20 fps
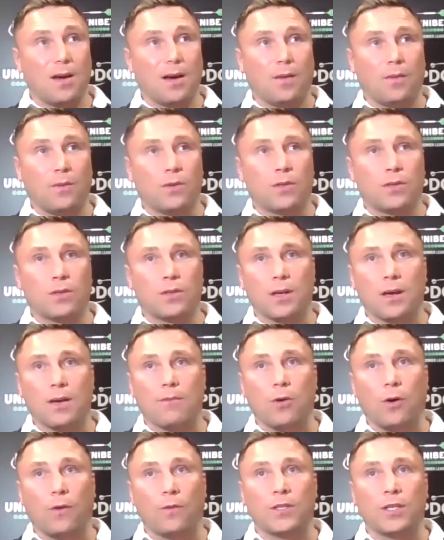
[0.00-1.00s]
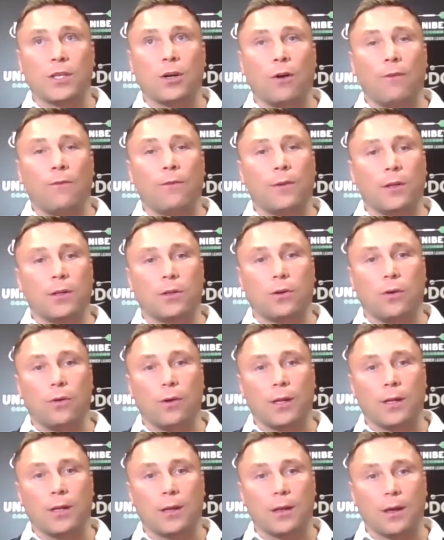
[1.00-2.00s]
I was um, obviously confident going
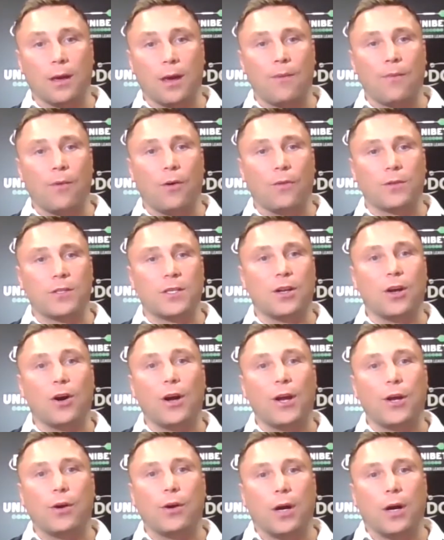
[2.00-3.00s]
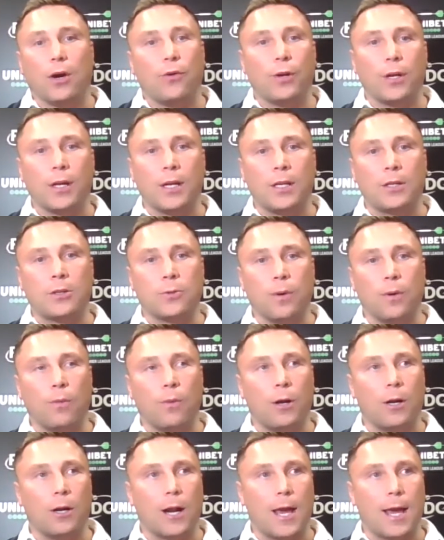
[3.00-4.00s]
into the game. Obviously, no, I, I only need to win
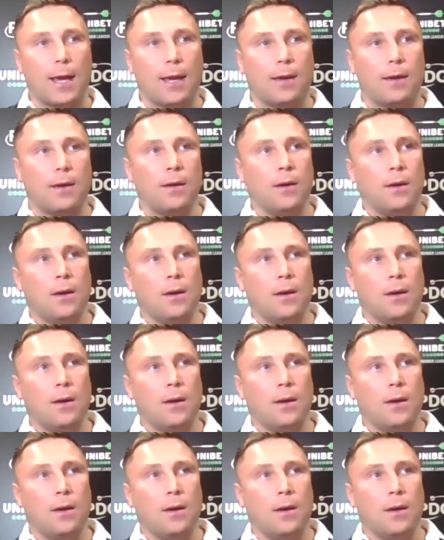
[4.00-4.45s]
one leg.